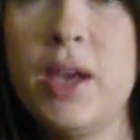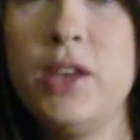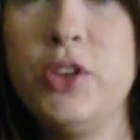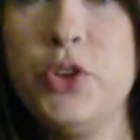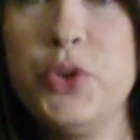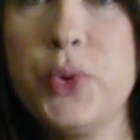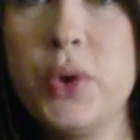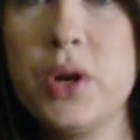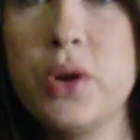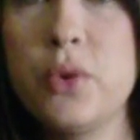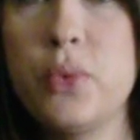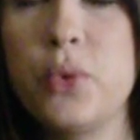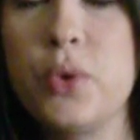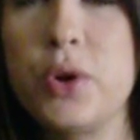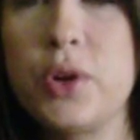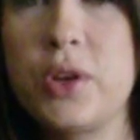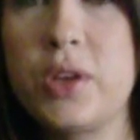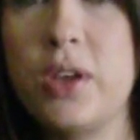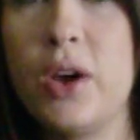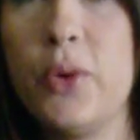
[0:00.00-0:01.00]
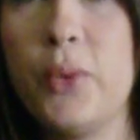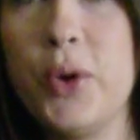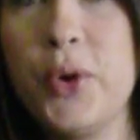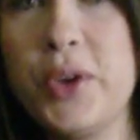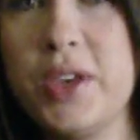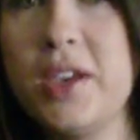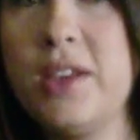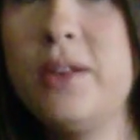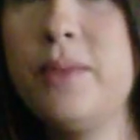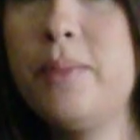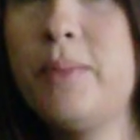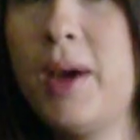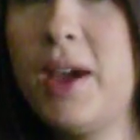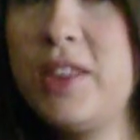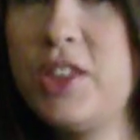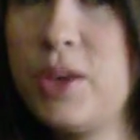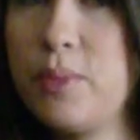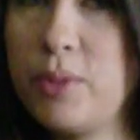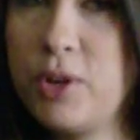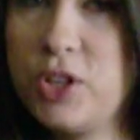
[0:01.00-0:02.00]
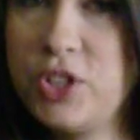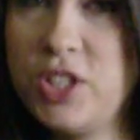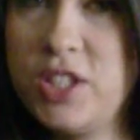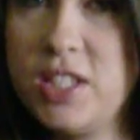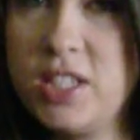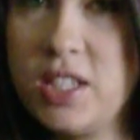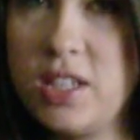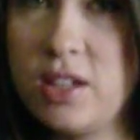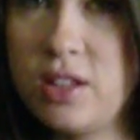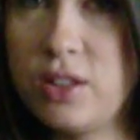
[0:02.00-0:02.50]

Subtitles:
and you are awoken by the emergency